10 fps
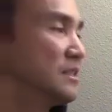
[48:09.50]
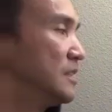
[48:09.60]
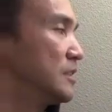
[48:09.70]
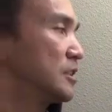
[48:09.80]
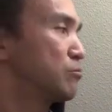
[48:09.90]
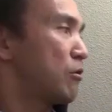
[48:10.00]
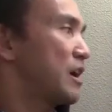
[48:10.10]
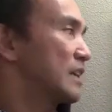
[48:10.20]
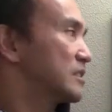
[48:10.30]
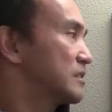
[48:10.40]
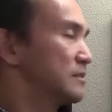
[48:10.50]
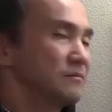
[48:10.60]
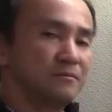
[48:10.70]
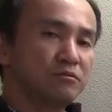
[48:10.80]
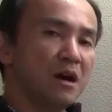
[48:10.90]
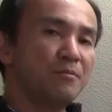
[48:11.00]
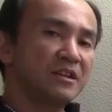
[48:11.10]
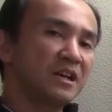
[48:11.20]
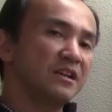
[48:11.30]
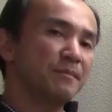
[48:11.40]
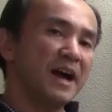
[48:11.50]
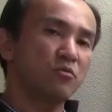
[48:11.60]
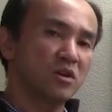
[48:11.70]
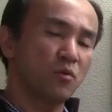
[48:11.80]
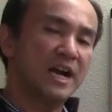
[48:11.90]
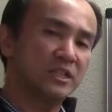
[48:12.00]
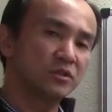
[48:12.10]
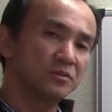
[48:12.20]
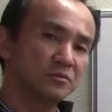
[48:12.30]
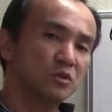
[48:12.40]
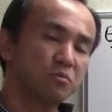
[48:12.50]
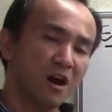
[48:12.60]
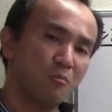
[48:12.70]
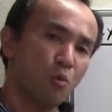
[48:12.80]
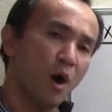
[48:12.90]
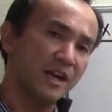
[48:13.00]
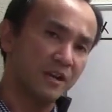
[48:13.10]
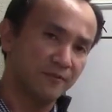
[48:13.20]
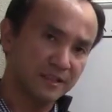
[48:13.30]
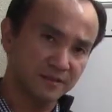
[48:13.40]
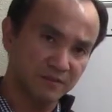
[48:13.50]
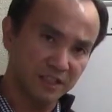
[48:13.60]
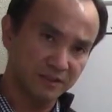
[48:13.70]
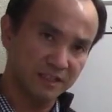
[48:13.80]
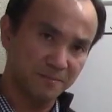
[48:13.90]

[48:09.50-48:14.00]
product property in the backward way to do problem quite effectively like that.